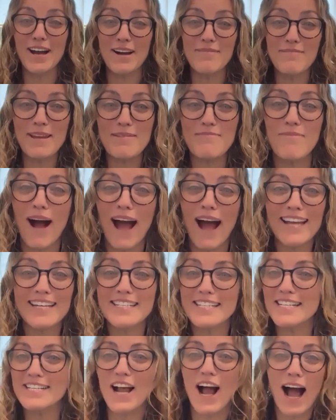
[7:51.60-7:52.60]
I mean,
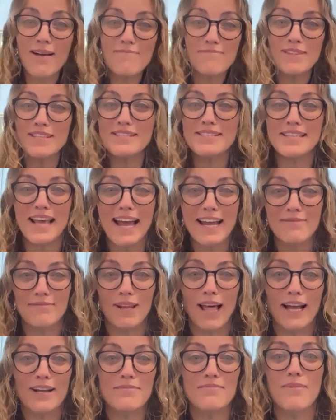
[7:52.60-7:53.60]
I'm the same.
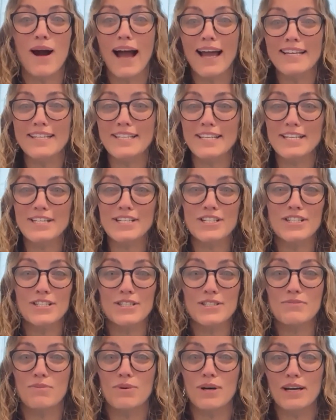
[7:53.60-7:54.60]
Like, my
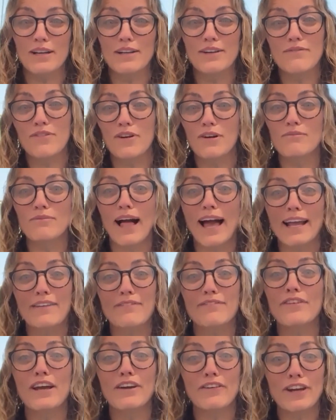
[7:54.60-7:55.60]
addictions went from
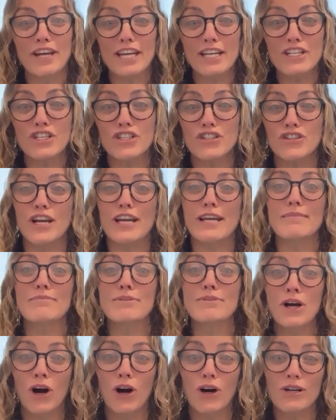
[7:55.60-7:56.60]
like very extreme,
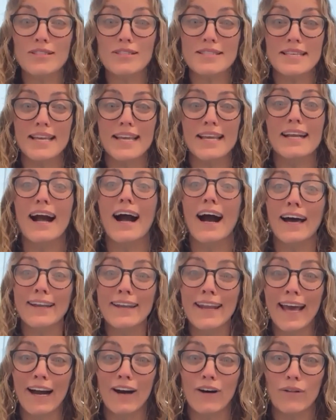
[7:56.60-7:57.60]
toxic,
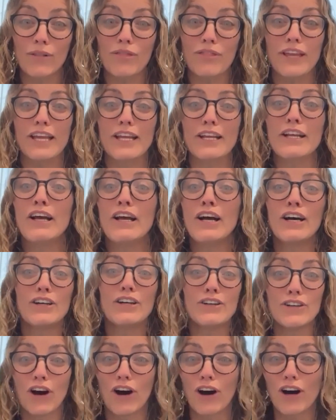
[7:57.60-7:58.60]
unhealthy,
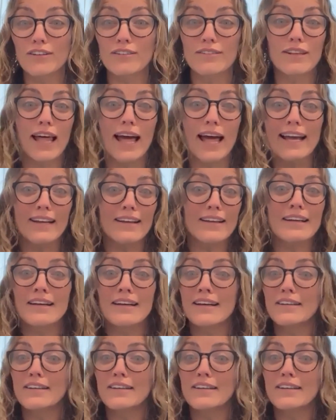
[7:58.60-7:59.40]
not like,